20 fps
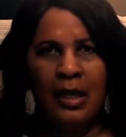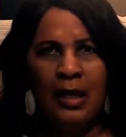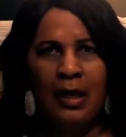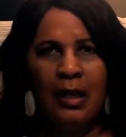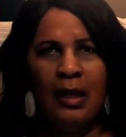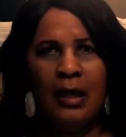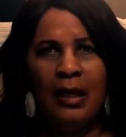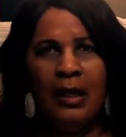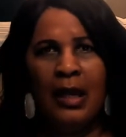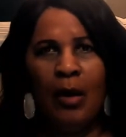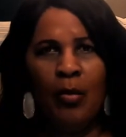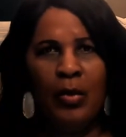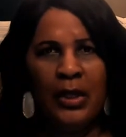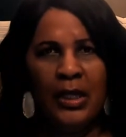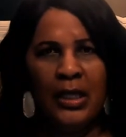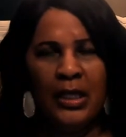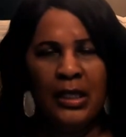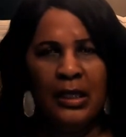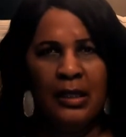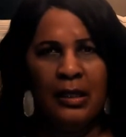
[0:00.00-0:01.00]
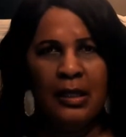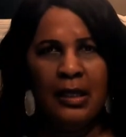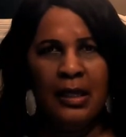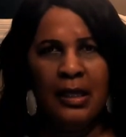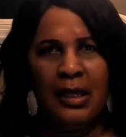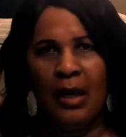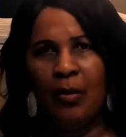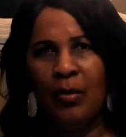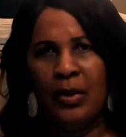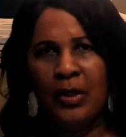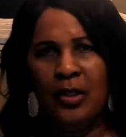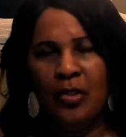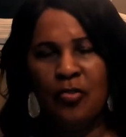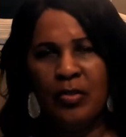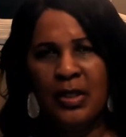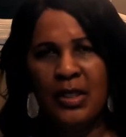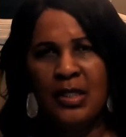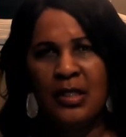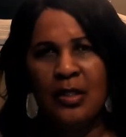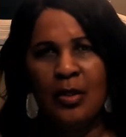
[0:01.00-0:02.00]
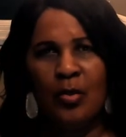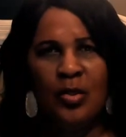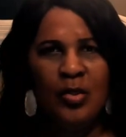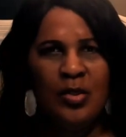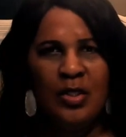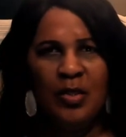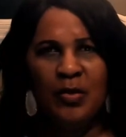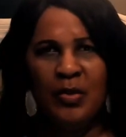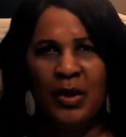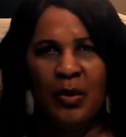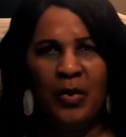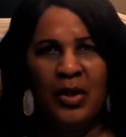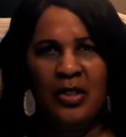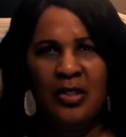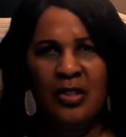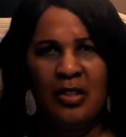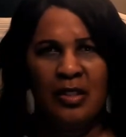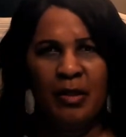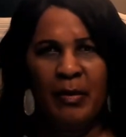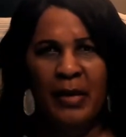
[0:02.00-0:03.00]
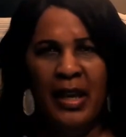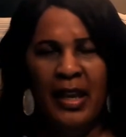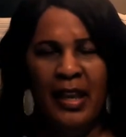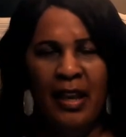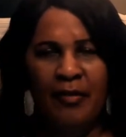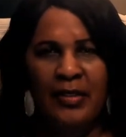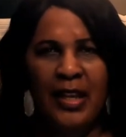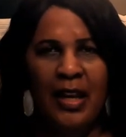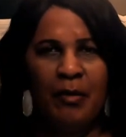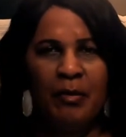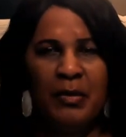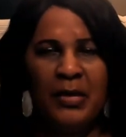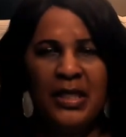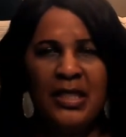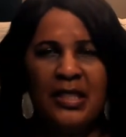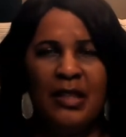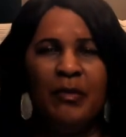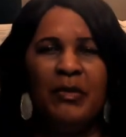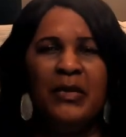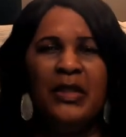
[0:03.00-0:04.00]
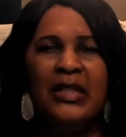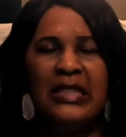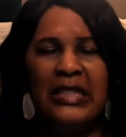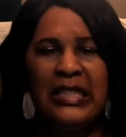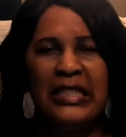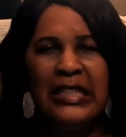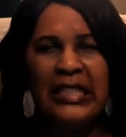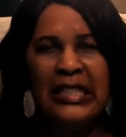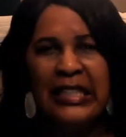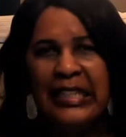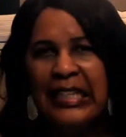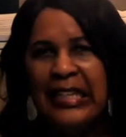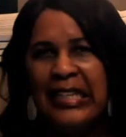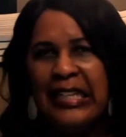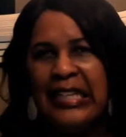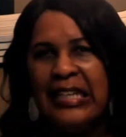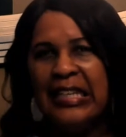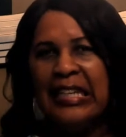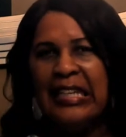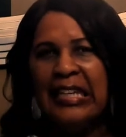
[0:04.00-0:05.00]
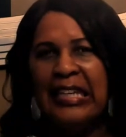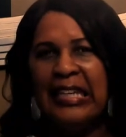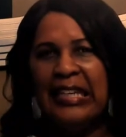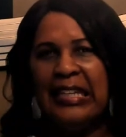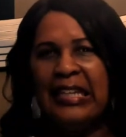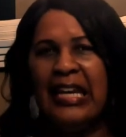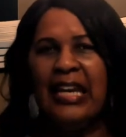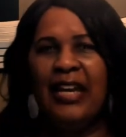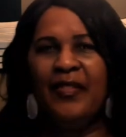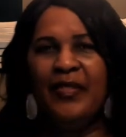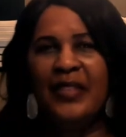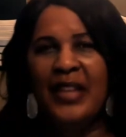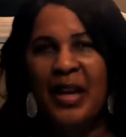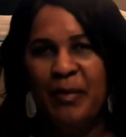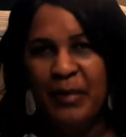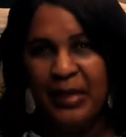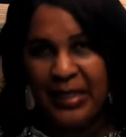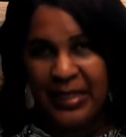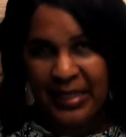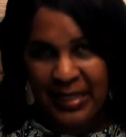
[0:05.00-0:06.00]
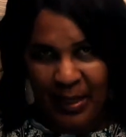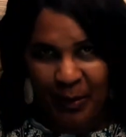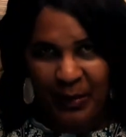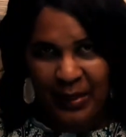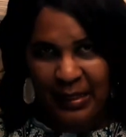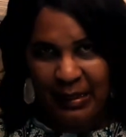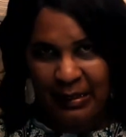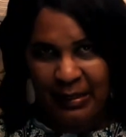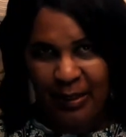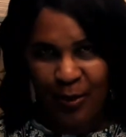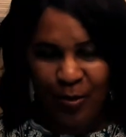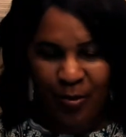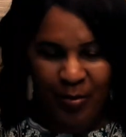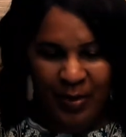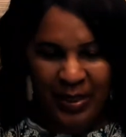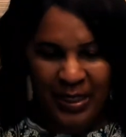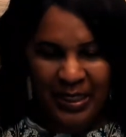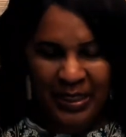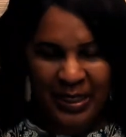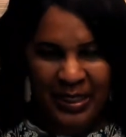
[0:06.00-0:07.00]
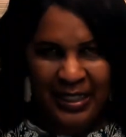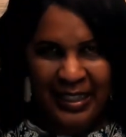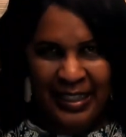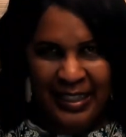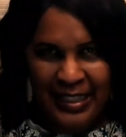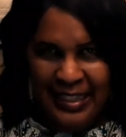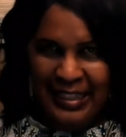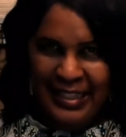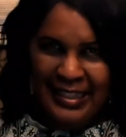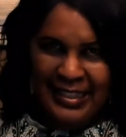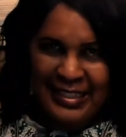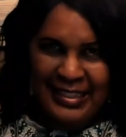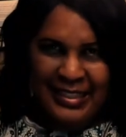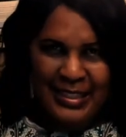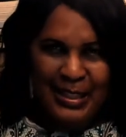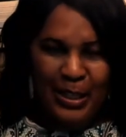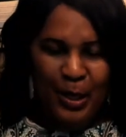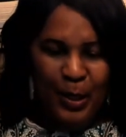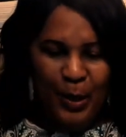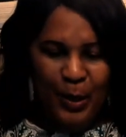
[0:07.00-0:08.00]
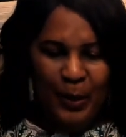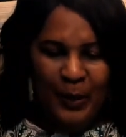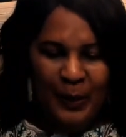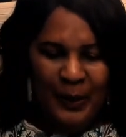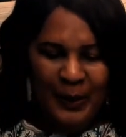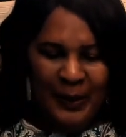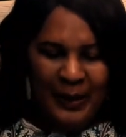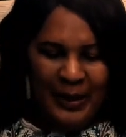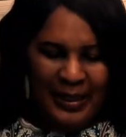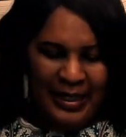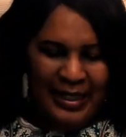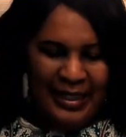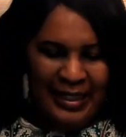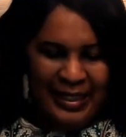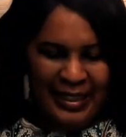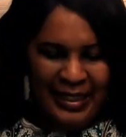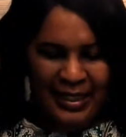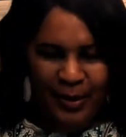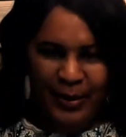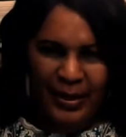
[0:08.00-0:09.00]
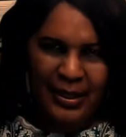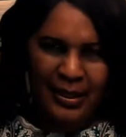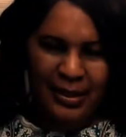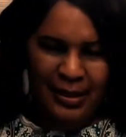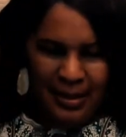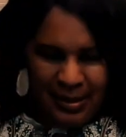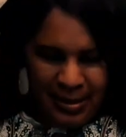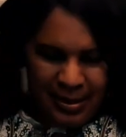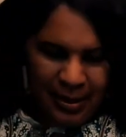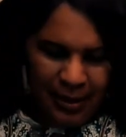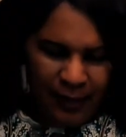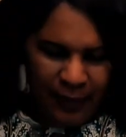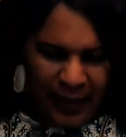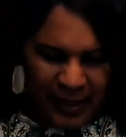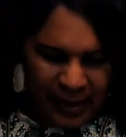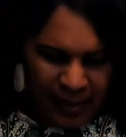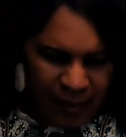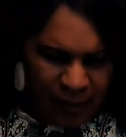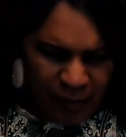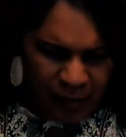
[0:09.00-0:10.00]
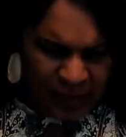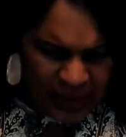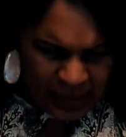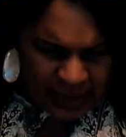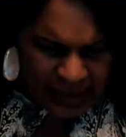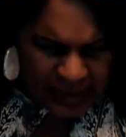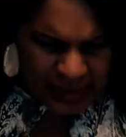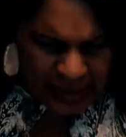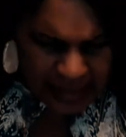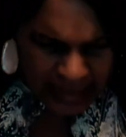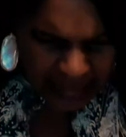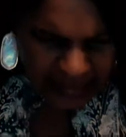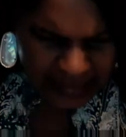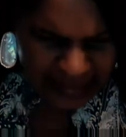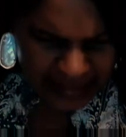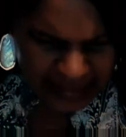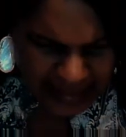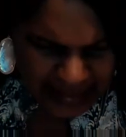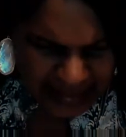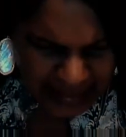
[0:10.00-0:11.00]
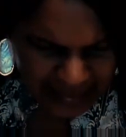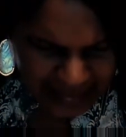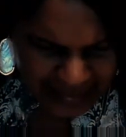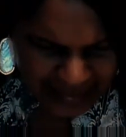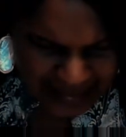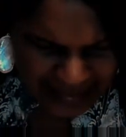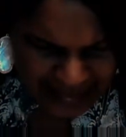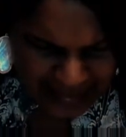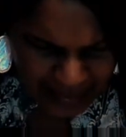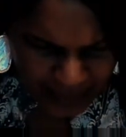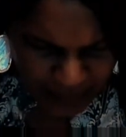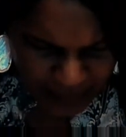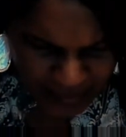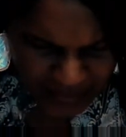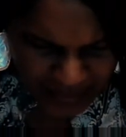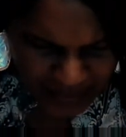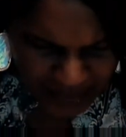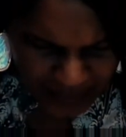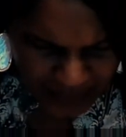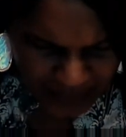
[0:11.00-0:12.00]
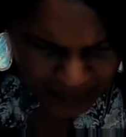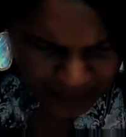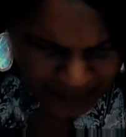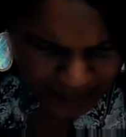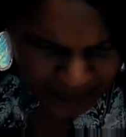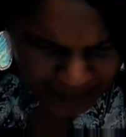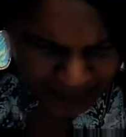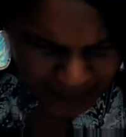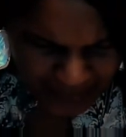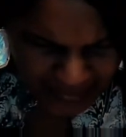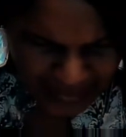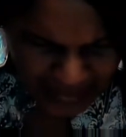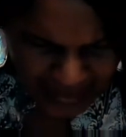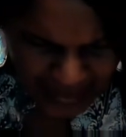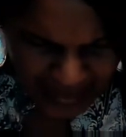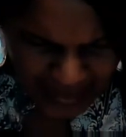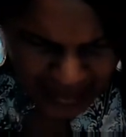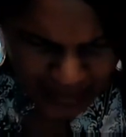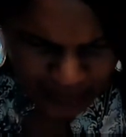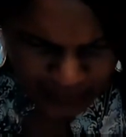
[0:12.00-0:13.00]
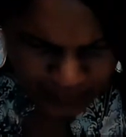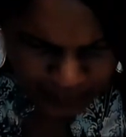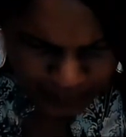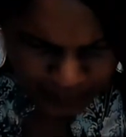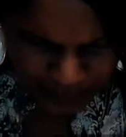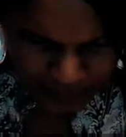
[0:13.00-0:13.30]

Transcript: and I want to eat and I want to drink. So usually when I'm watching them, I have to have me something to eat and I have to have me something to drink. So anyway, let's see if I can read this next step here. Um,